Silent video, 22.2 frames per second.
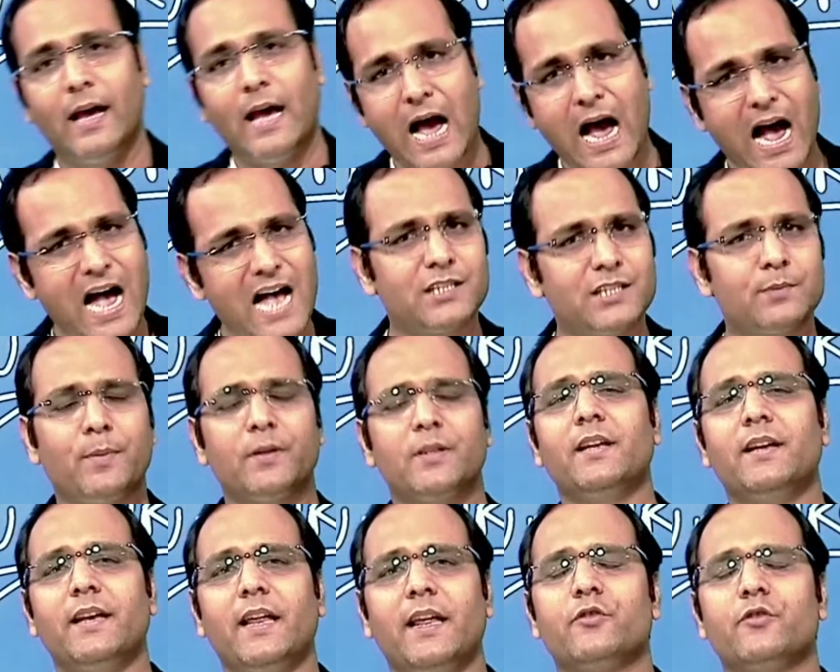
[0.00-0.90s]
As per
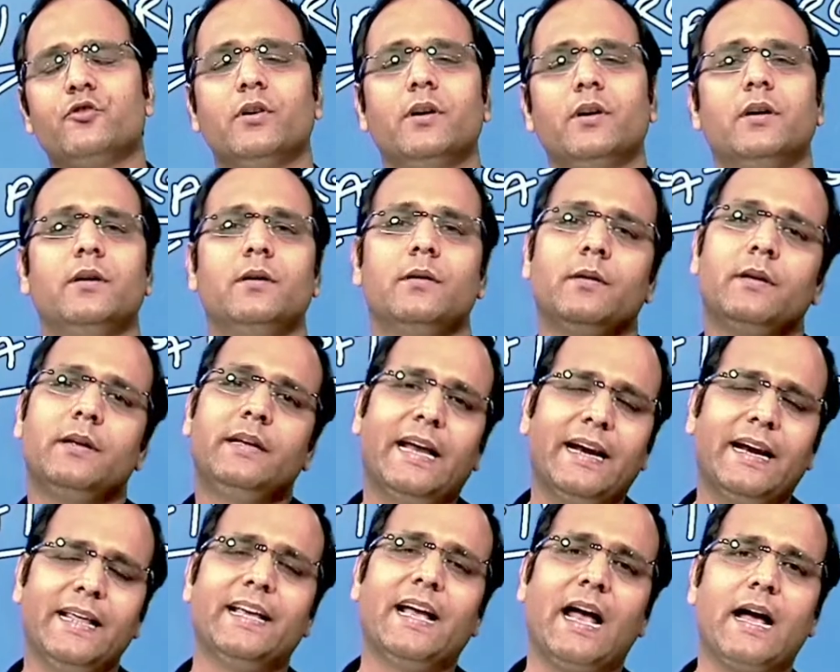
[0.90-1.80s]
the nature,
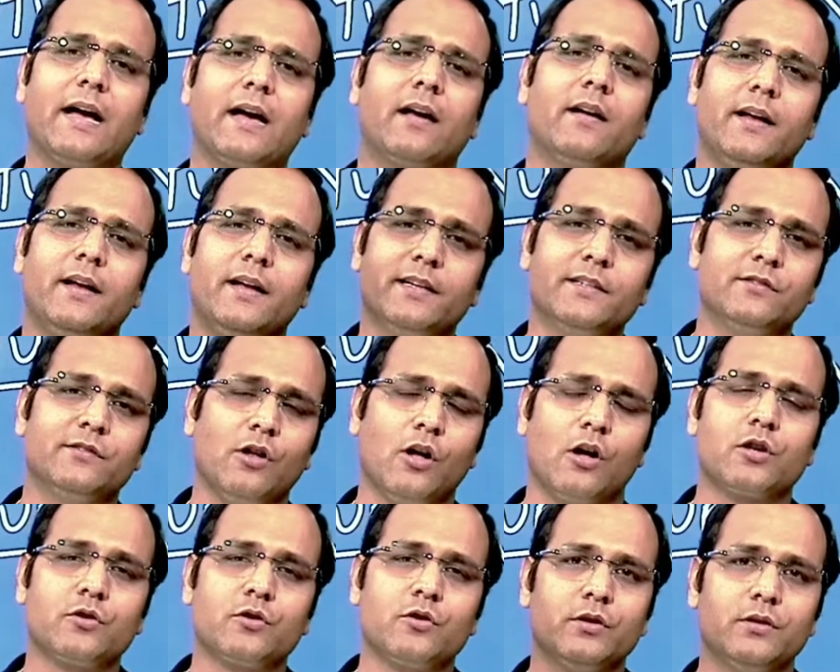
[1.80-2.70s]
getting angry is
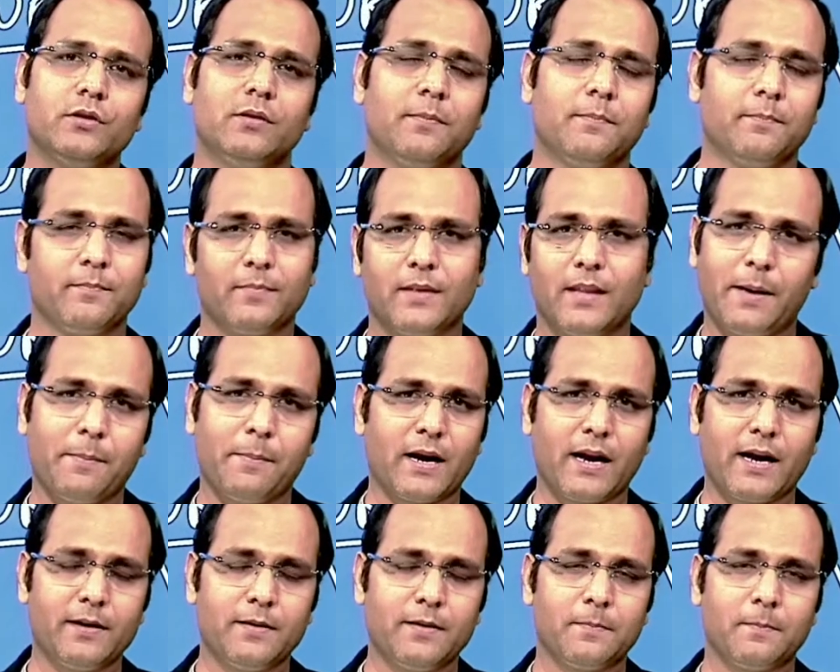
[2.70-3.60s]
not good. Am I
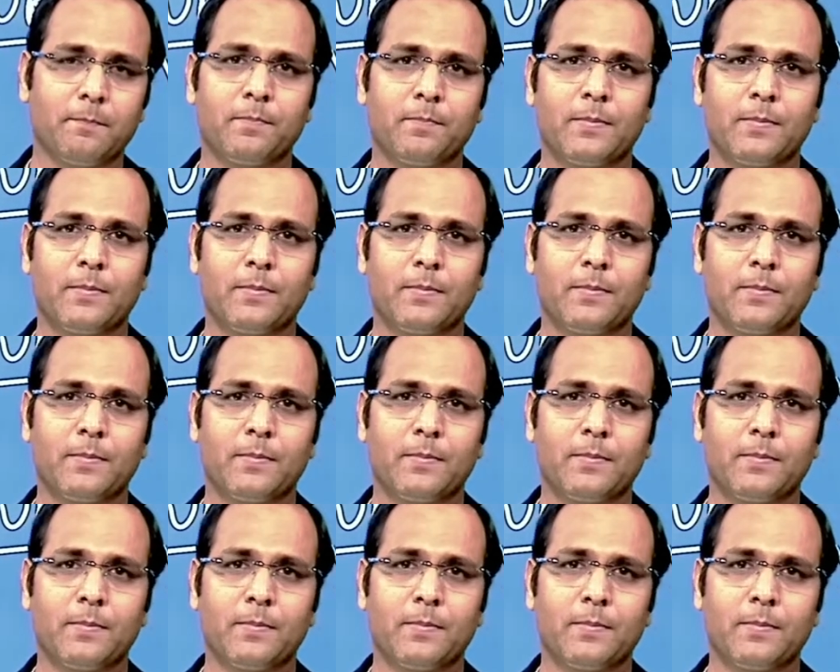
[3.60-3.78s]
right?